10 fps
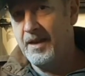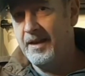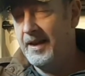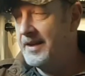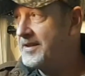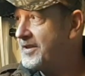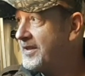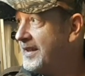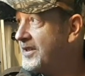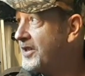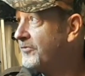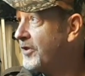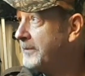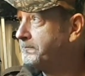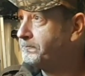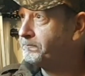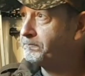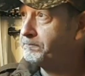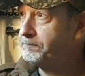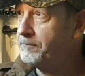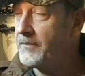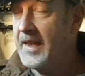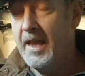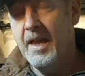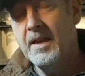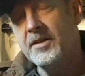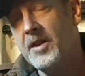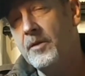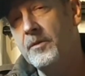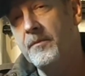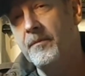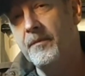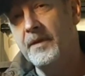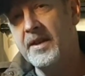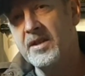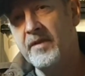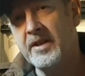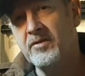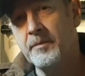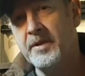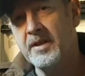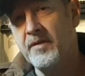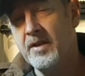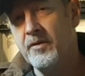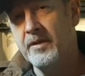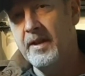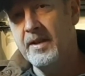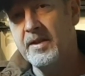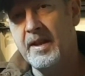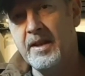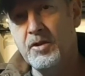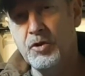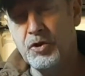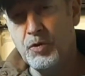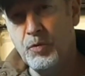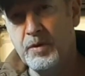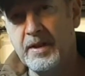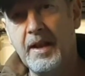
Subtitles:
in its own right. So that's the Vector Optics Veyron. It's a short,